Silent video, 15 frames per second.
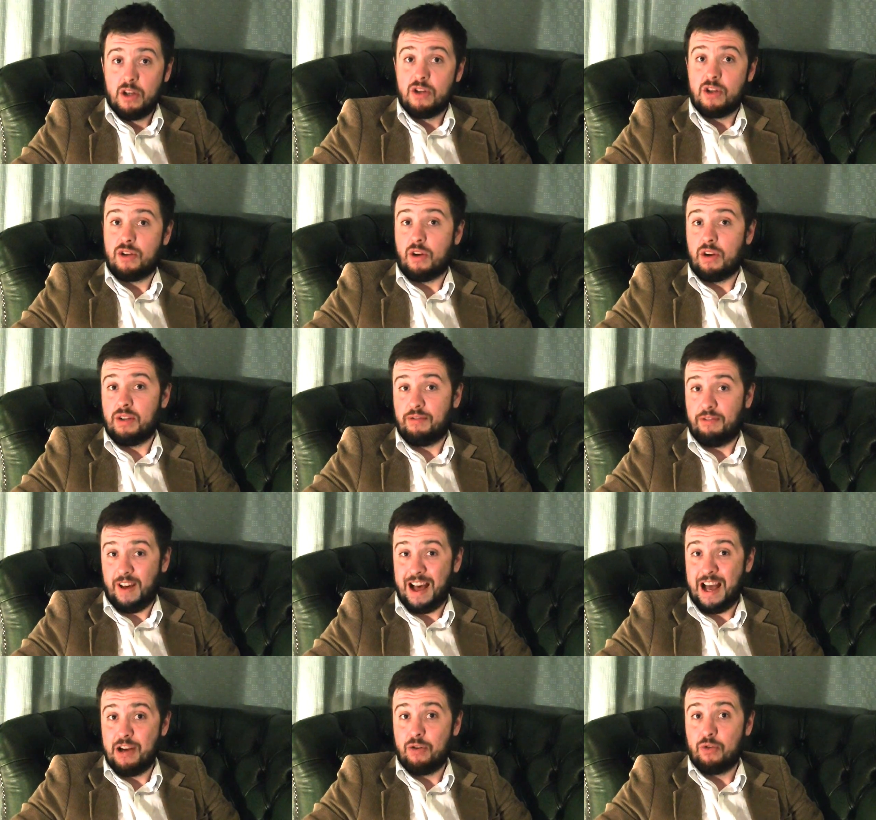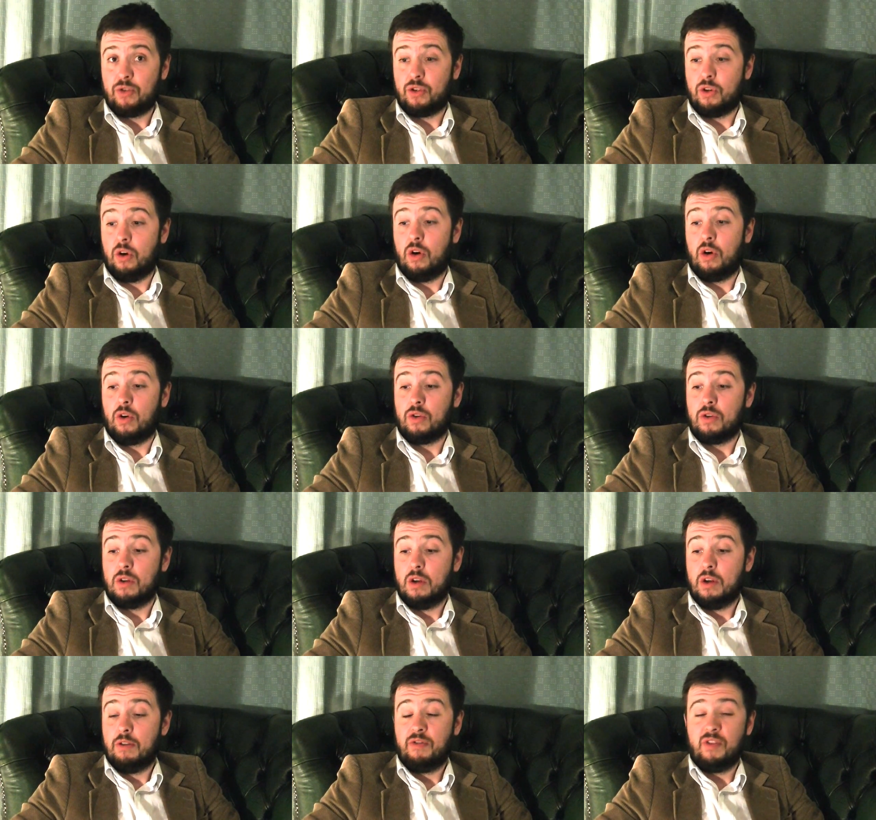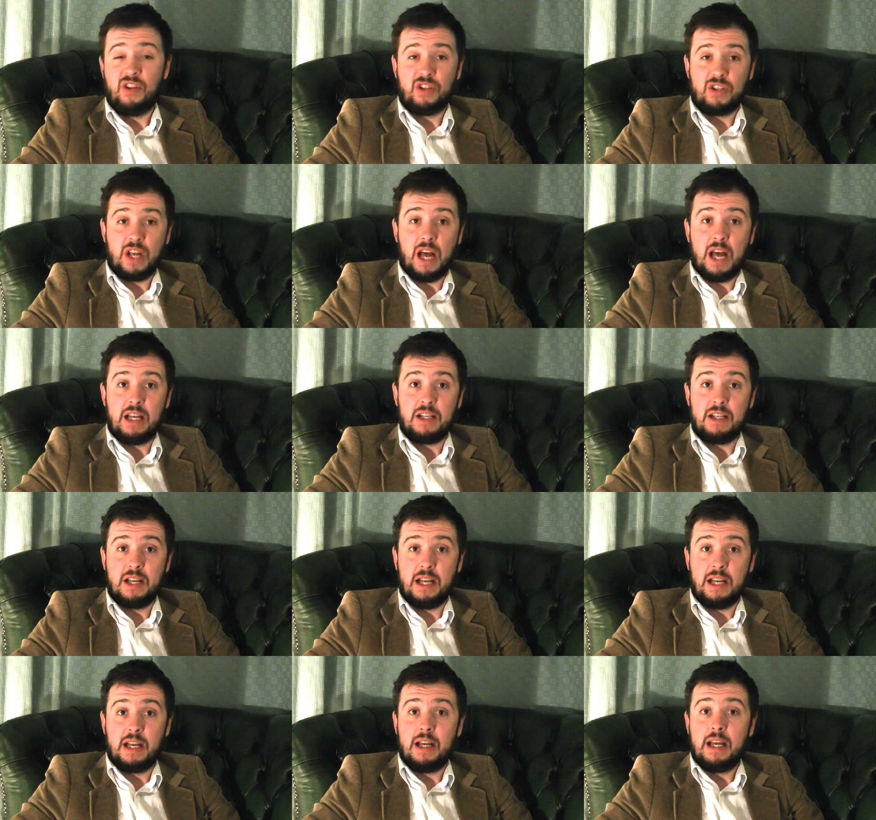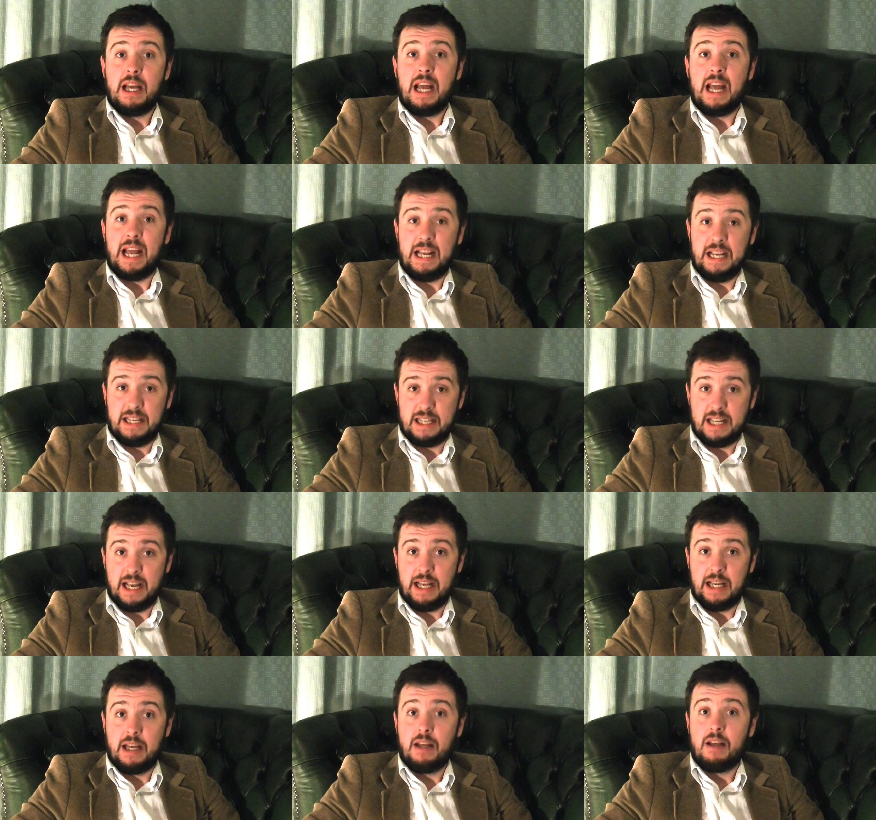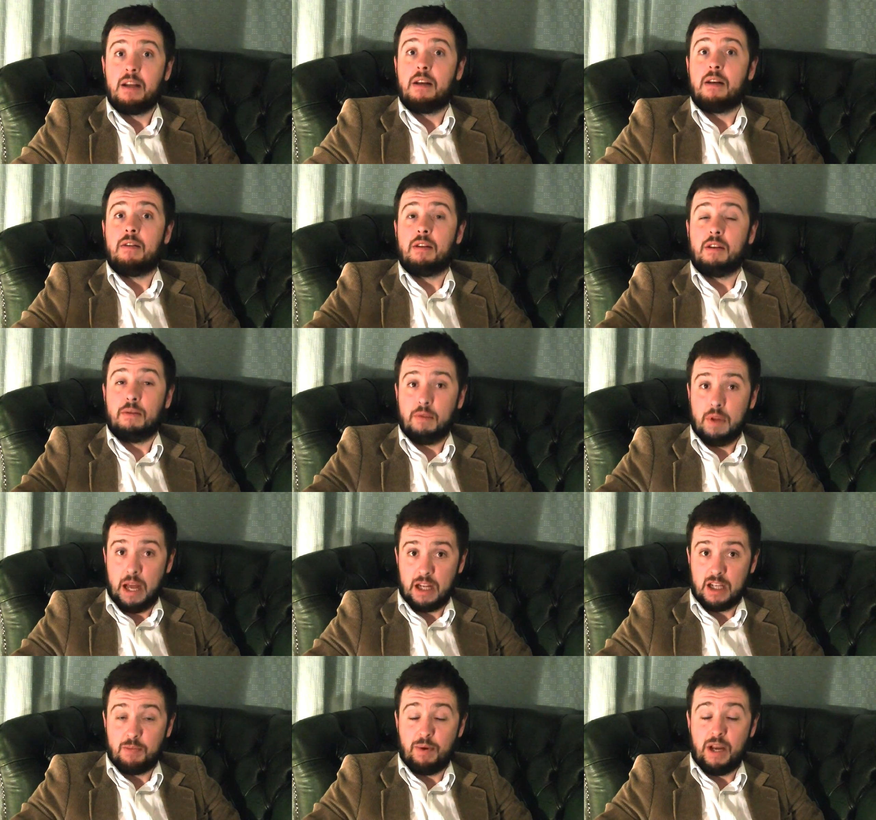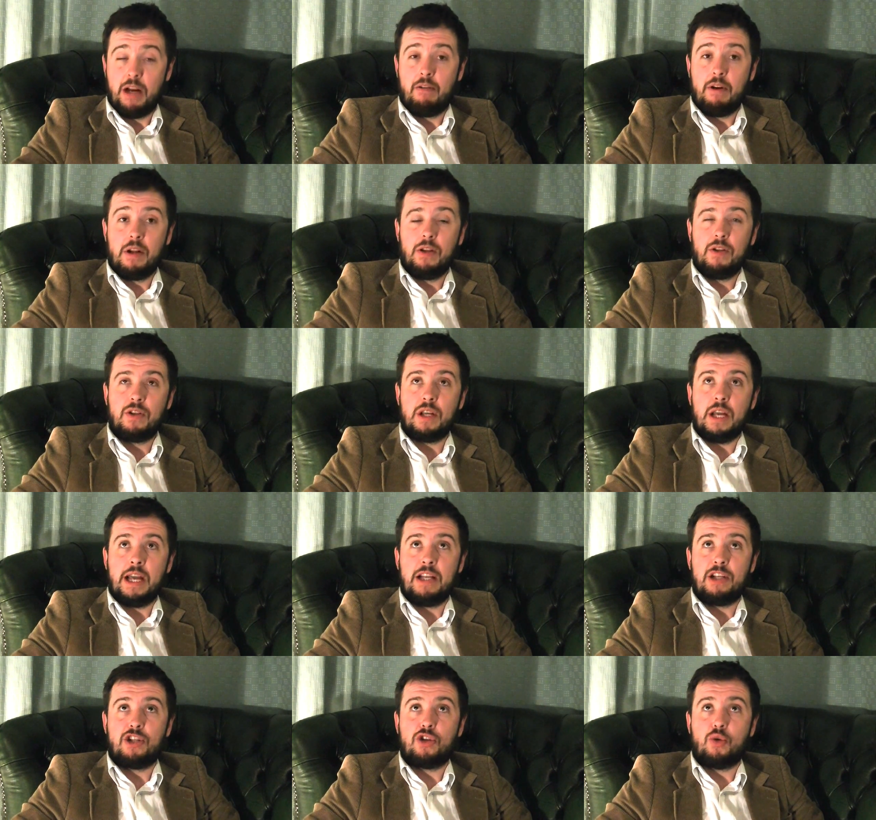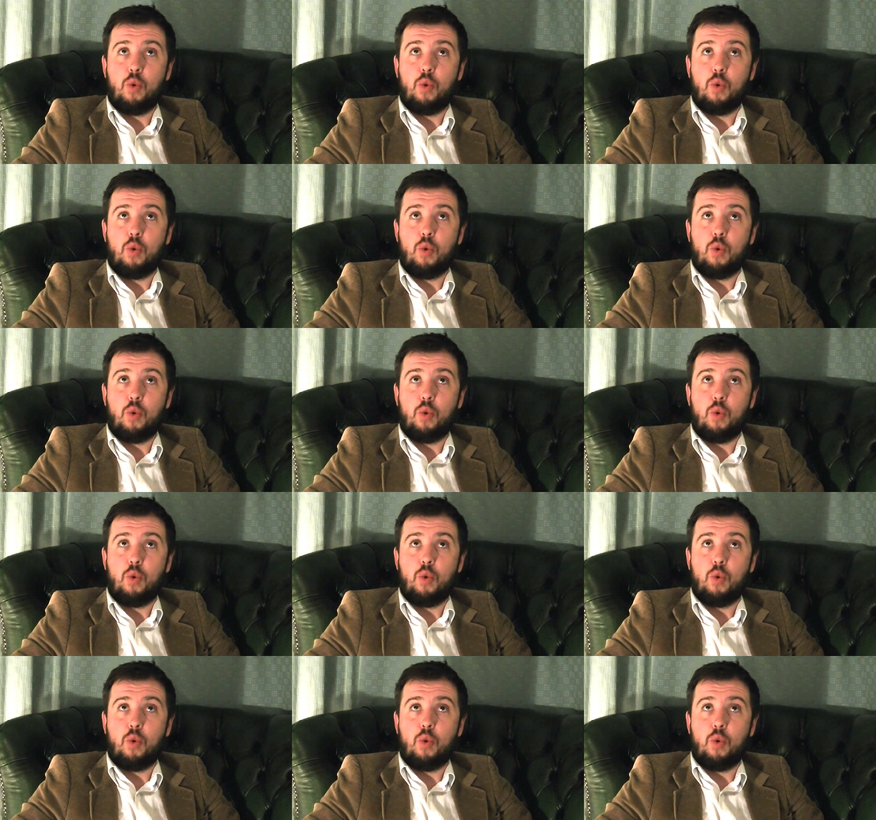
So Donny's final scores for the SkyCig e-cig experience is